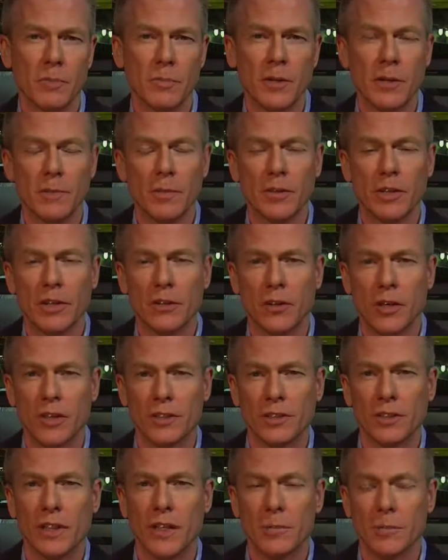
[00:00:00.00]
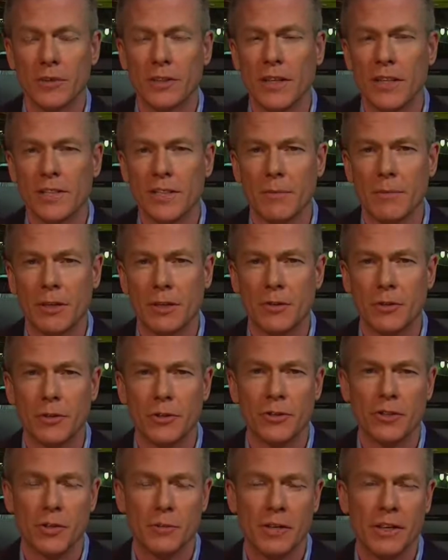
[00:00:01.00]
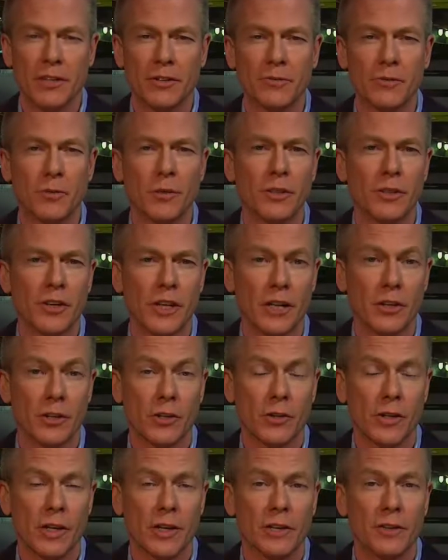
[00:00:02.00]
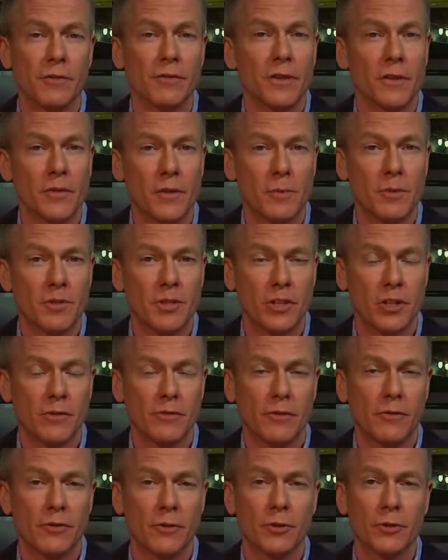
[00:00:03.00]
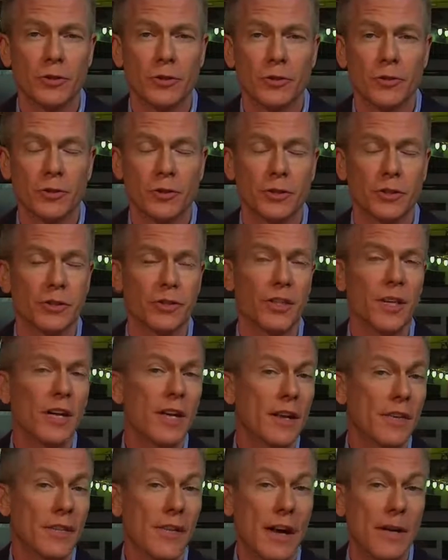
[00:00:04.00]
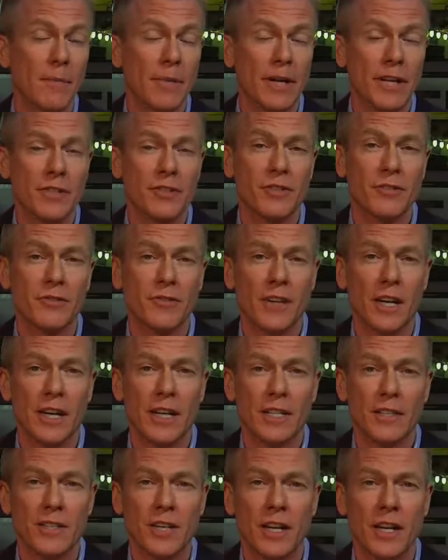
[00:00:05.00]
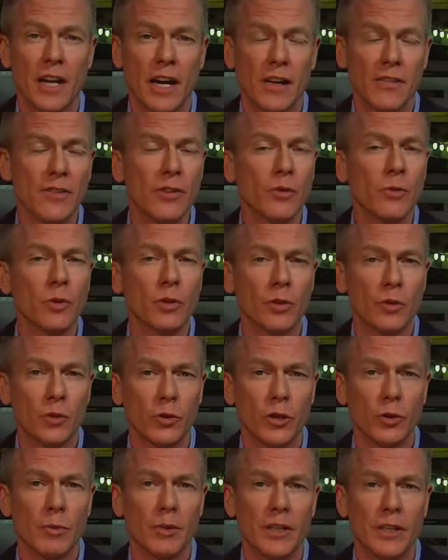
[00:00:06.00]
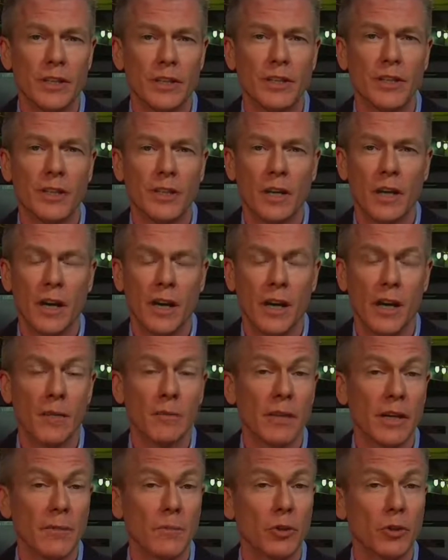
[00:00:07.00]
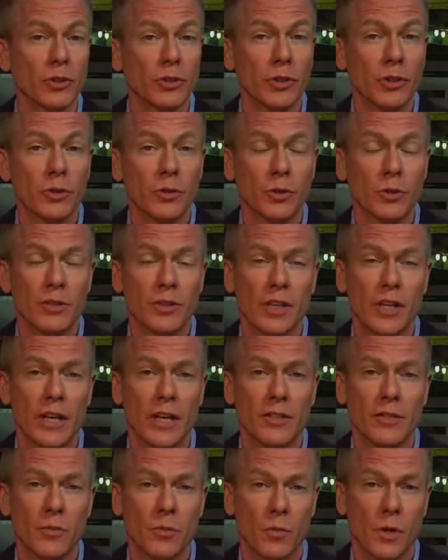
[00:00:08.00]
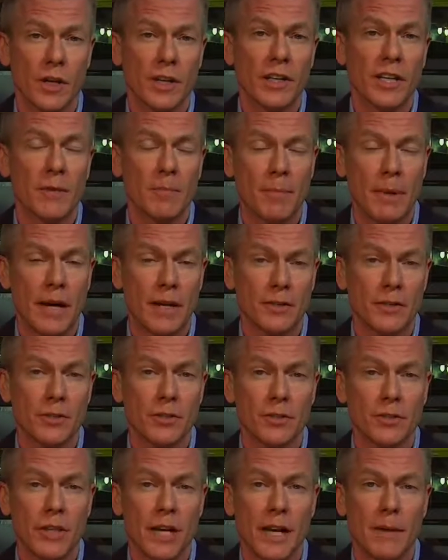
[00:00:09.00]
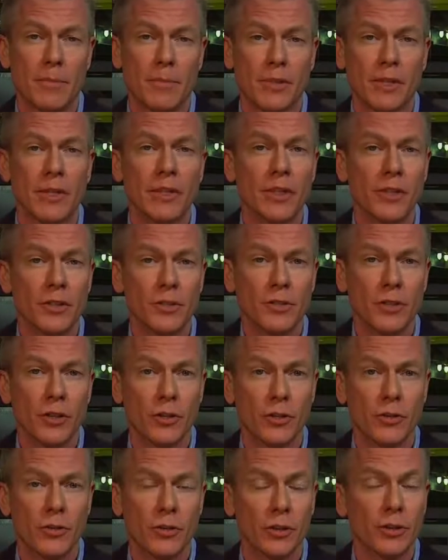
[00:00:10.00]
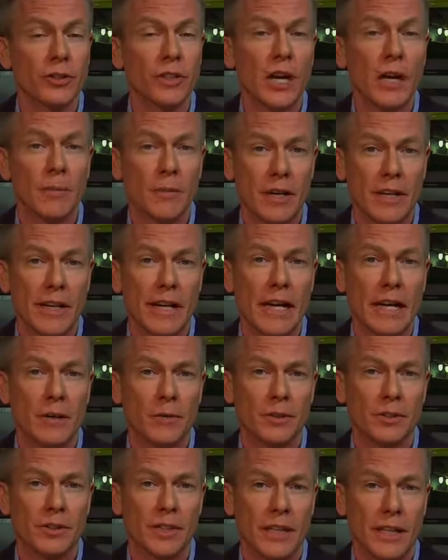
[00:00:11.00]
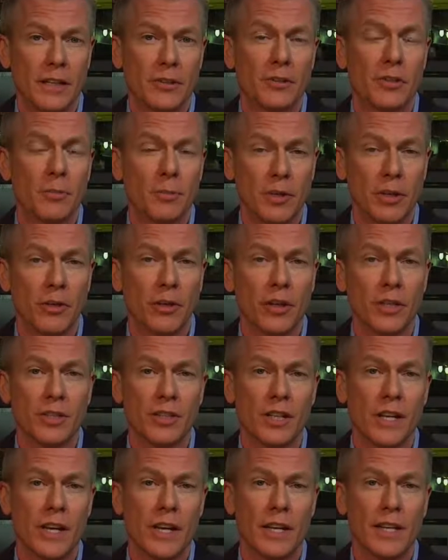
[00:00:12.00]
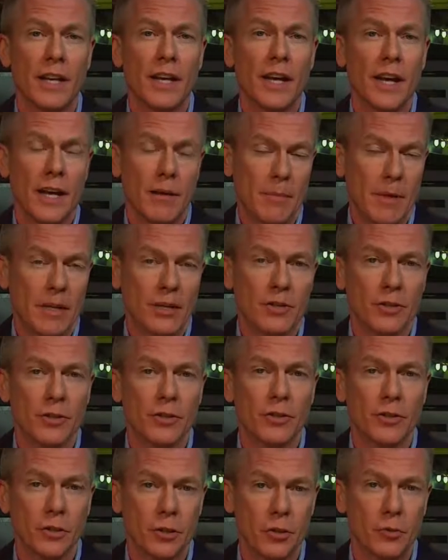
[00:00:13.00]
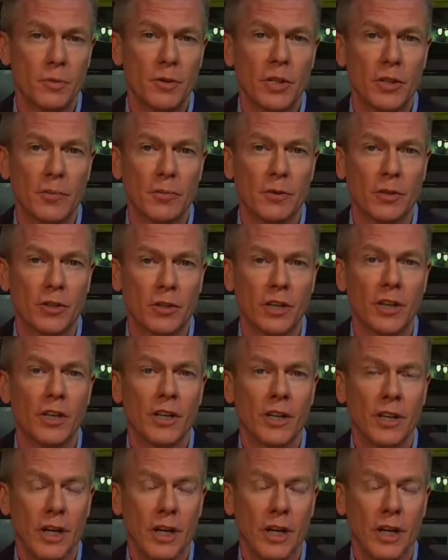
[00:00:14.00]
of the people that lost a couple days on my cruise and I'm getting a $400 credit and 50% off a future cruise, that might suffice. I think Royal Caribbean, like most of the cruise lines, want to keep passengers happy. So their job right now is to handle the PR side and make sure that those people